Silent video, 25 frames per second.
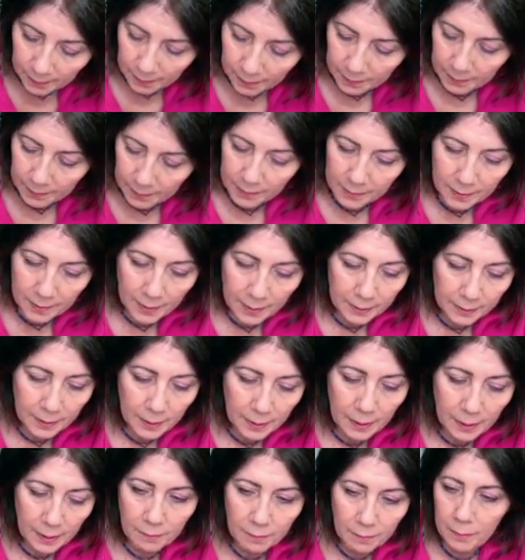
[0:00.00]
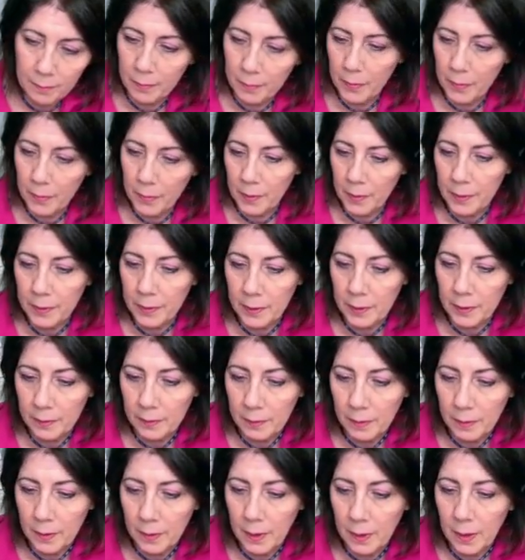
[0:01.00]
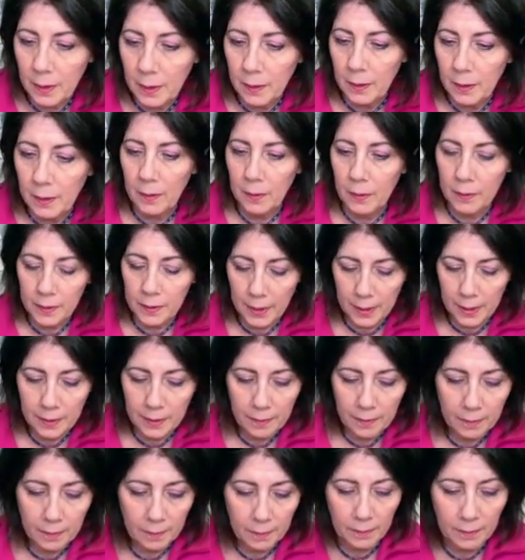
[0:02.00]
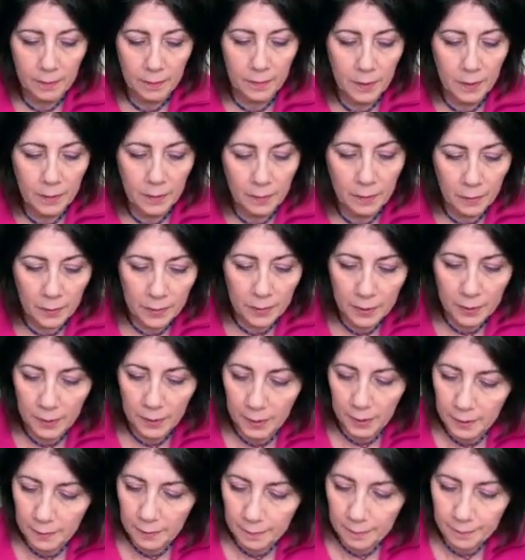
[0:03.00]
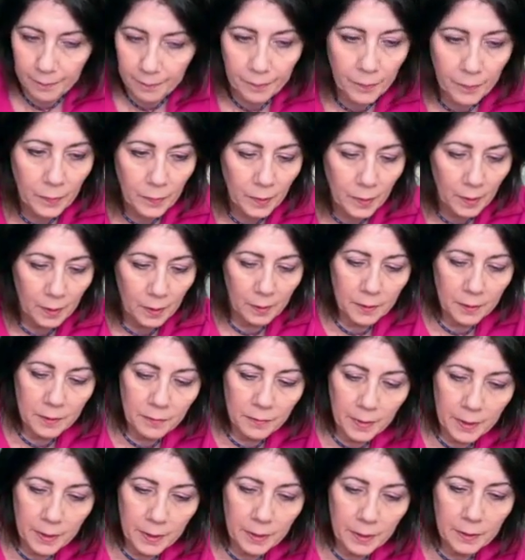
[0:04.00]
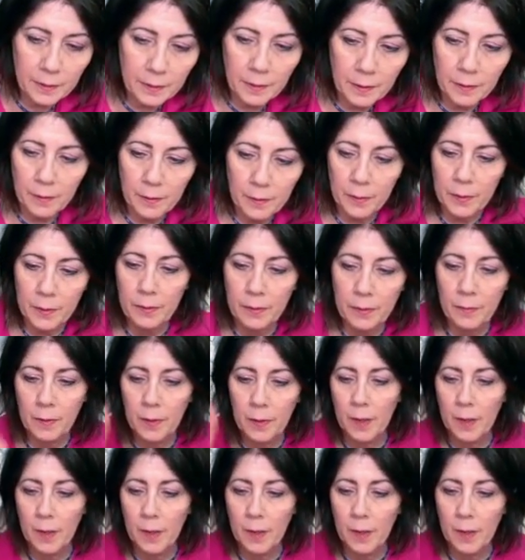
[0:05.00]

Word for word: Just like to have it marked. Okay, another one. Yep, let's find another one.